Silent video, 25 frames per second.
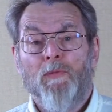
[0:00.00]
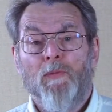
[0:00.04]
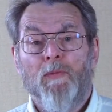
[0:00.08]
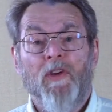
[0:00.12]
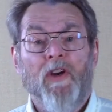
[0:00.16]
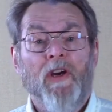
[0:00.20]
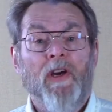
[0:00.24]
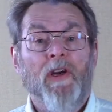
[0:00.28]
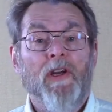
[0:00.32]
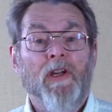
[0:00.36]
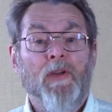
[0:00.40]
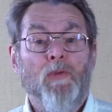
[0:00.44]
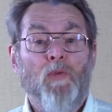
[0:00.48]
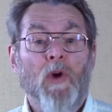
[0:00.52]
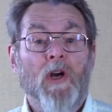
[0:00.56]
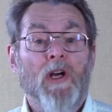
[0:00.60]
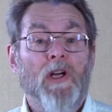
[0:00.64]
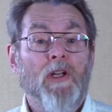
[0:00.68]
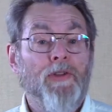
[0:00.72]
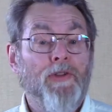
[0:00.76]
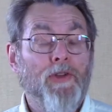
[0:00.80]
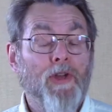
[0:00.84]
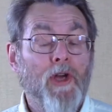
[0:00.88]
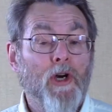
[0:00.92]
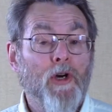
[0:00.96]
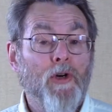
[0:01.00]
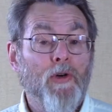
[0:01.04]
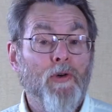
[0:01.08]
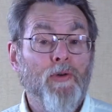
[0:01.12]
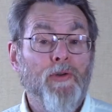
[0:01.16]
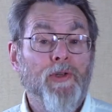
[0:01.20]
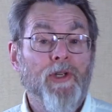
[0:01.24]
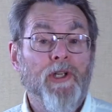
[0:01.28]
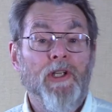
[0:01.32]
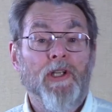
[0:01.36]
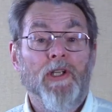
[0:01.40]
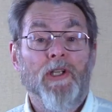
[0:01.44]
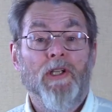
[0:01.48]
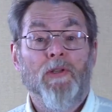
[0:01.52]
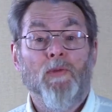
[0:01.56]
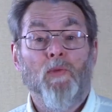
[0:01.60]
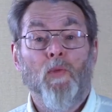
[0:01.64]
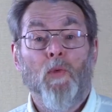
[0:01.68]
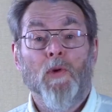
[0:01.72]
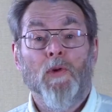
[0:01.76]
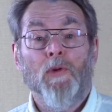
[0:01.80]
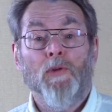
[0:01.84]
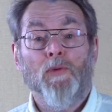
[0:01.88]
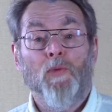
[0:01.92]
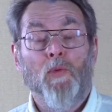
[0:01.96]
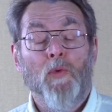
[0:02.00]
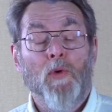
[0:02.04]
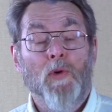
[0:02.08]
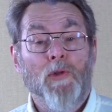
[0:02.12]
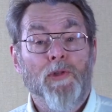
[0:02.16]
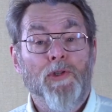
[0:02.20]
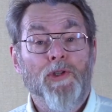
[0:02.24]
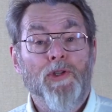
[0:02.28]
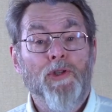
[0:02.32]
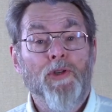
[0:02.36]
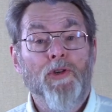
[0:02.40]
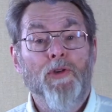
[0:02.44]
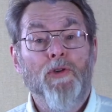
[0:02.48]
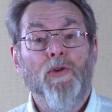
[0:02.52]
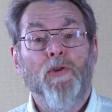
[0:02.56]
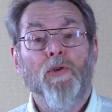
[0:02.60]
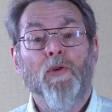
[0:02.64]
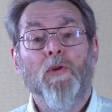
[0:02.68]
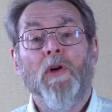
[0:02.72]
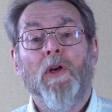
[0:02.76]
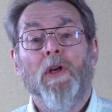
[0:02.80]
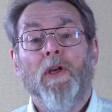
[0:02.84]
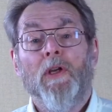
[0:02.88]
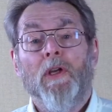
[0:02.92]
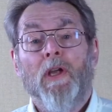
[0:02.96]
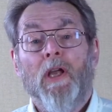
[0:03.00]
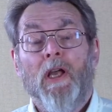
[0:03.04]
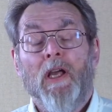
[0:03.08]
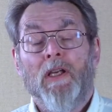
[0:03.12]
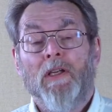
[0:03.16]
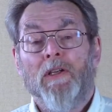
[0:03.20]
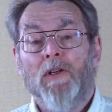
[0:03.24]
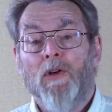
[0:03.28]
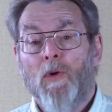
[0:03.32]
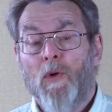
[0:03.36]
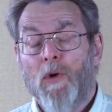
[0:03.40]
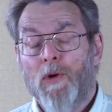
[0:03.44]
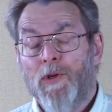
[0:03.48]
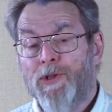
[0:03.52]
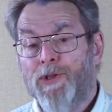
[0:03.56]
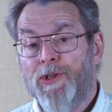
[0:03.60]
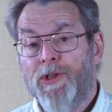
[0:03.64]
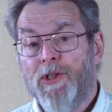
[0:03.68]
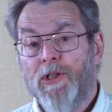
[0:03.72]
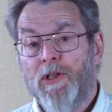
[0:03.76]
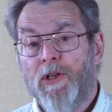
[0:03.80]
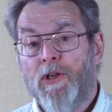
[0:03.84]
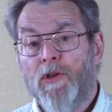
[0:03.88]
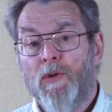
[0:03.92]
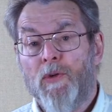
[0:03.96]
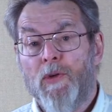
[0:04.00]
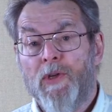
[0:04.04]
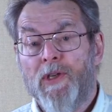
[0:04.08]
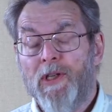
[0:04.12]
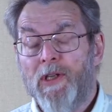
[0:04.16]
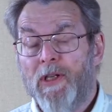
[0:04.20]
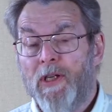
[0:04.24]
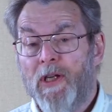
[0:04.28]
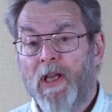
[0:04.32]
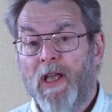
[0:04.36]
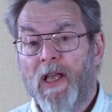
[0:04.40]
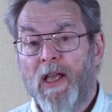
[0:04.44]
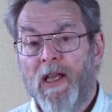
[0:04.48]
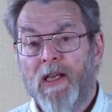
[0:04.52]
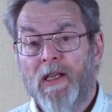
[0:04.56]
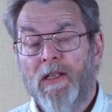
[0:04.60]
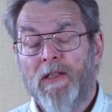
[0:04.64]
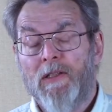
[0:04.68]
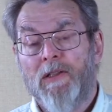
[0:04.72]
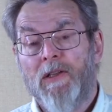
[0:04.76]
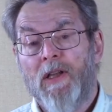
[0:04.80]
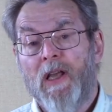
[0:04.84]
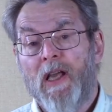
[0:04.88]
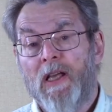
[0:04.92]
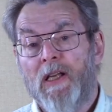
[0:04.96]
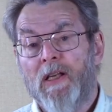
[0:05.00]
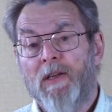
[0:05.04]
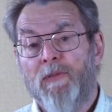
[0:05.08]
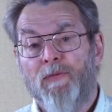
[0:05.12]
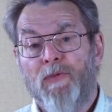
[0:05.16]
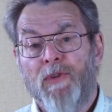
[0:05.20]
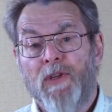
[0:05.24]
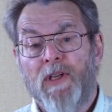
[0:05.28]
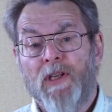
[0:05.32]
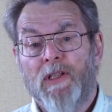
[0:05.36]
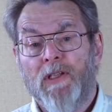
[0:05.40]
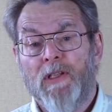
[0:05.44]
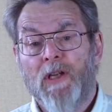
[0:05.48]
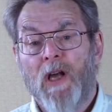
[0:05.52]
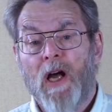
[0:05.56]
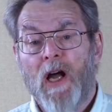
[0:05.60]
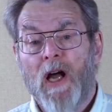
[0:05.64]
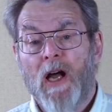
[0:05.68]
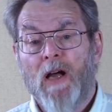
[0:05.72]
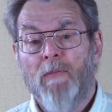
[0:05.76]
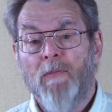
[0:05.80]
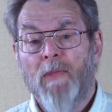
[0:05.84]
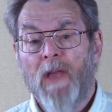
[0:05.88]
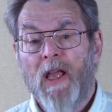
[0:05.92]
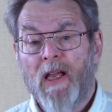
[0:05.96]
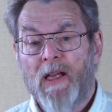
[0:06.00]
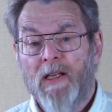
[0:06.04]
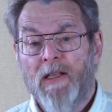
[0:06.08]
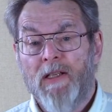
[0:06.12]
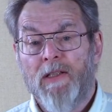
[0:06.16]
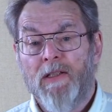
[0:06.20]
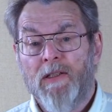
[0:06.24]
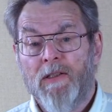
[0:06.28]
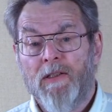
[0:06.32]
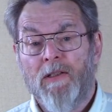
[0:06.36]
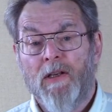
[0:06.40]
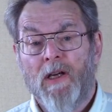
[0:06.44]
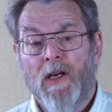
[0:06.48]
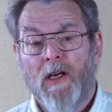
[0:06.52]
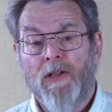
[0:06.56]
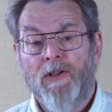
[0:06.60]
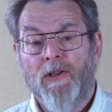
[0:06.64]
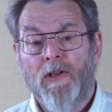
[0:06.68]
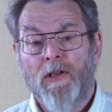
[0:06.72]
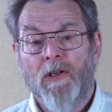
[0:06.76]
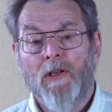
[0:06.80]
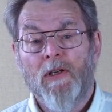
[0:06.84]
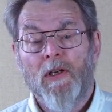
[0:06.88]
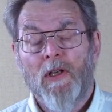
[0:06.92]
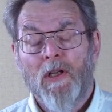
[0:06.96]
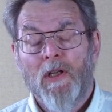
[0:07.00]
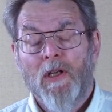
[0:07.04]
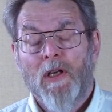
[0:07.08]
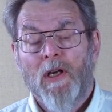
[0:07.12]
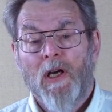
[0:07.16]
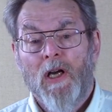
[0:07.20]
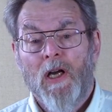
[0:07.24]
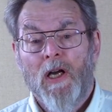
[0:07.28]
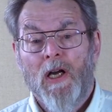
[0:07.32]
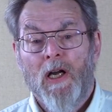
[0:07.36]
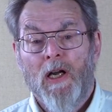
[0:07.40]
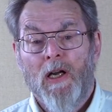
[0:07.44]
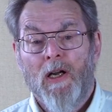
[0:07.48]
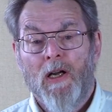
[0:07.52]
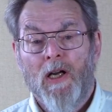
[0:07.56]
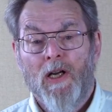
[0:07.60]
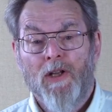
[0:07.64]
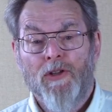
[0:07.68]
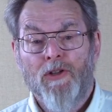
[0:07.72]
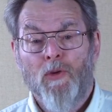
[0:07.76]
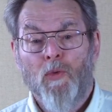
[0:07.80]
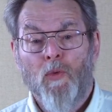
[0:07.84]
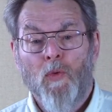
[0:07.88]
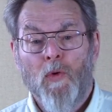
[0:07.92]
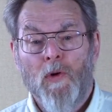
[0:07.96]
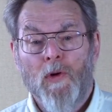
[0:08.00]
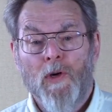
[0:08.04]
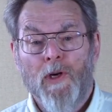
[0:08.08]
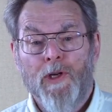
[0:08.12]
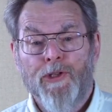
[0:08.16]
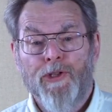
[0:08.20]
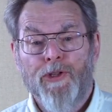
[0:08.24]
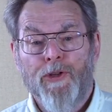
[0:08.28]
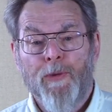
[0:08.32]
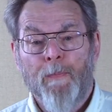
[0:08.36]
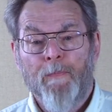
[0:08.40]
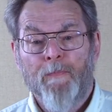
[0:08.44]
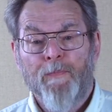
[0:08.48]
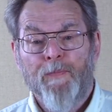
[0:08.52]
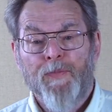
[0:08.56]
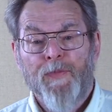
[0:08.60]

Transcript: very well known in World War II, and of course in Korea and in Vietnam and in other wars.